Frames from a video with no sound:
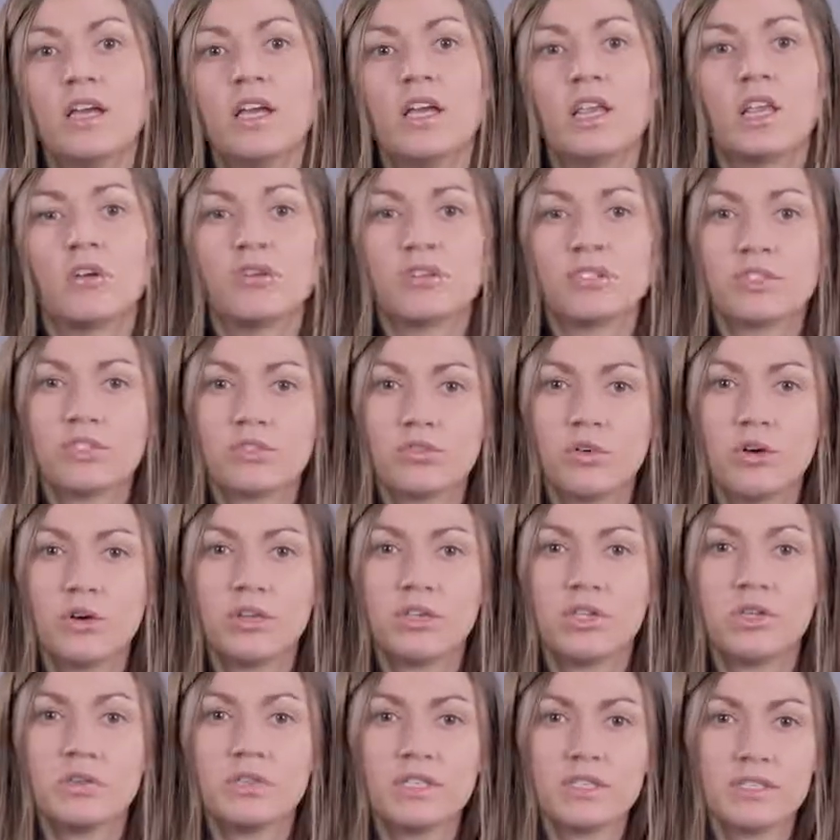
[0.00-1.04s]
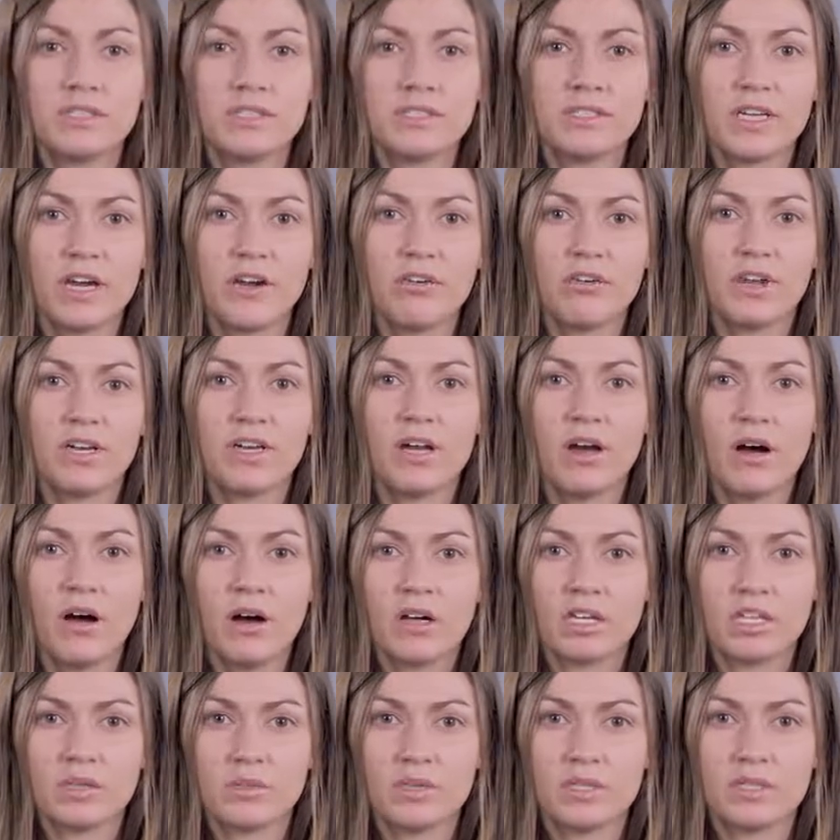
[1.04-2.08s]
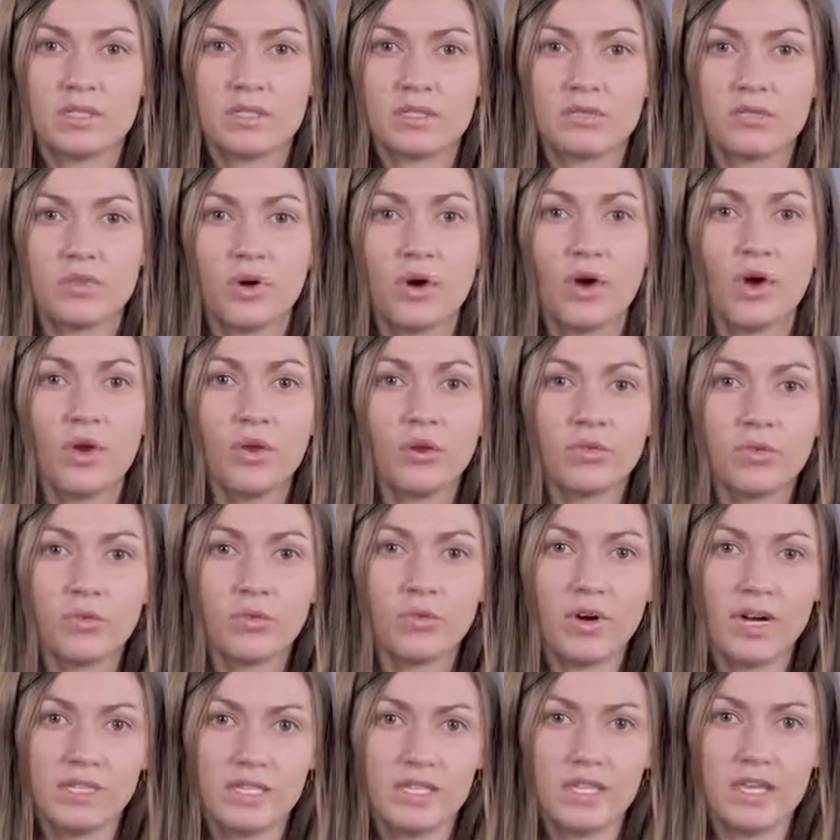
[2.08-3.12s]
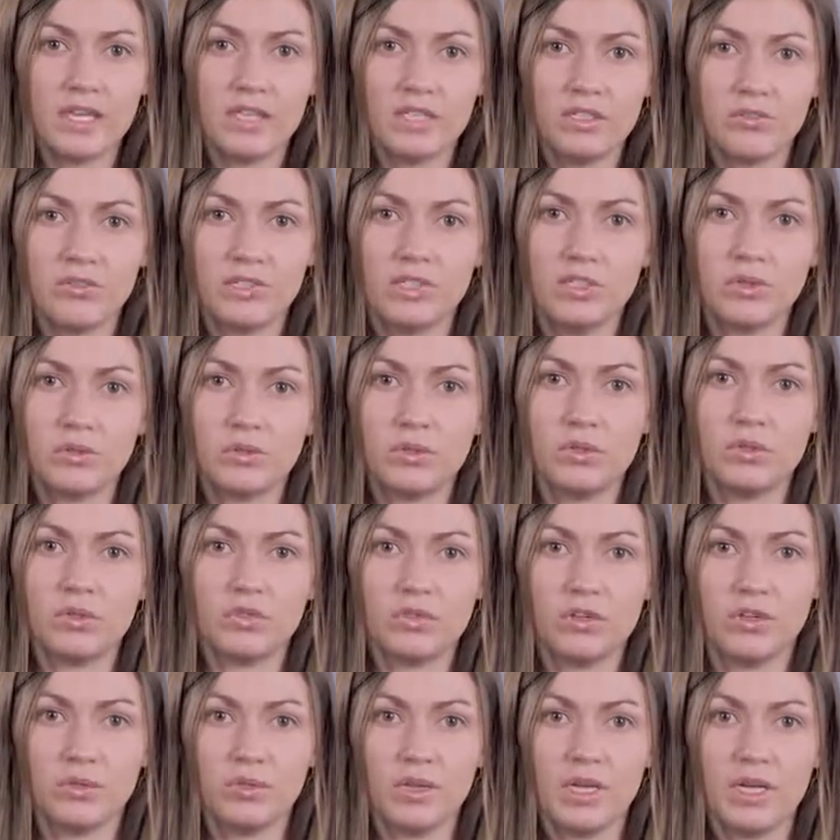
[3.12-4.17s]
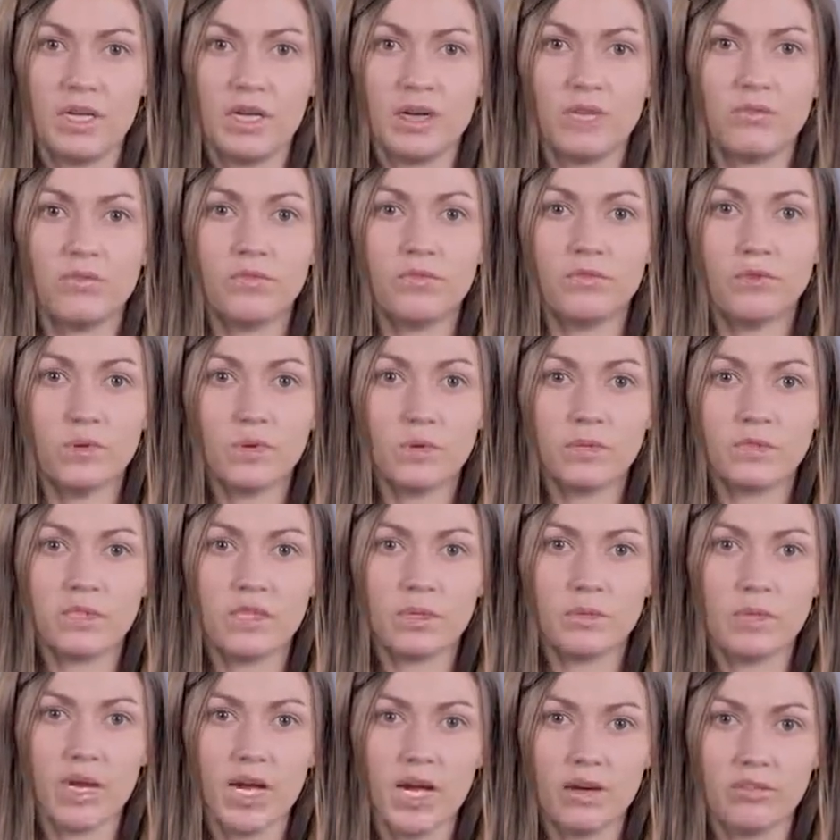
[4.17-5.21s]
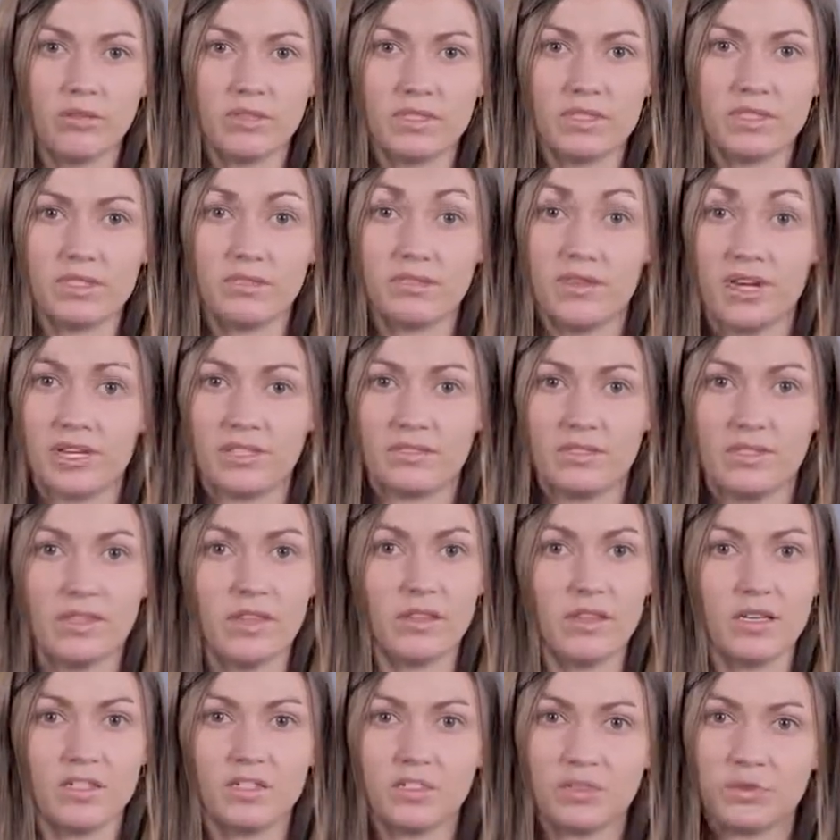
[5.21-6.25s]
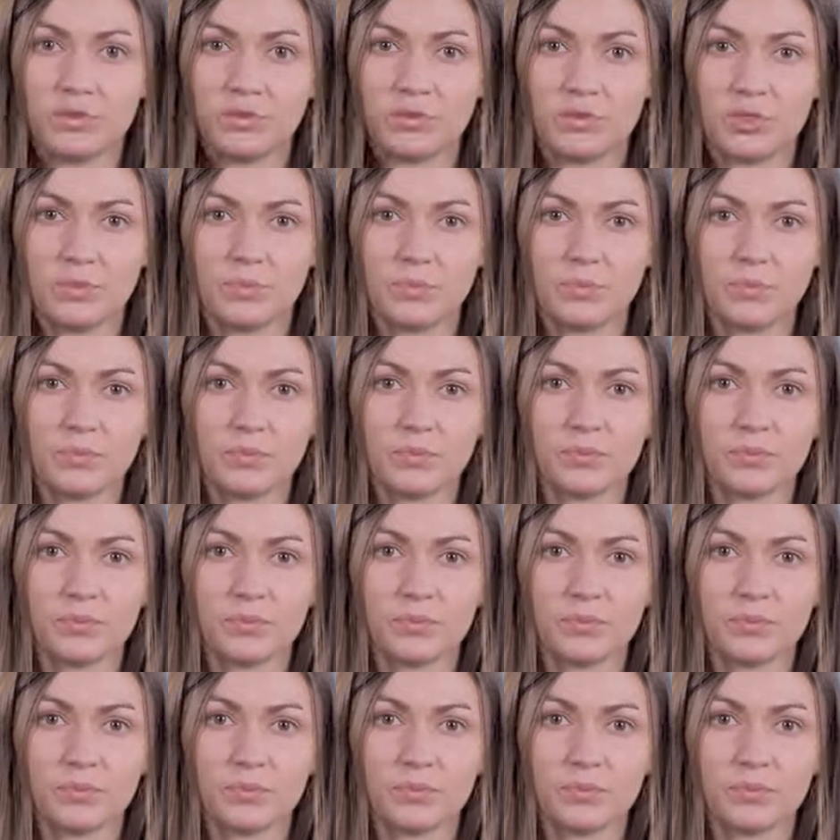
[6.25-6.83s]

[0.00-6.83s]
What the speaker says: there are strong utilitarian arguments for overriding individual autonomy and forcing parents to vaccinate their children.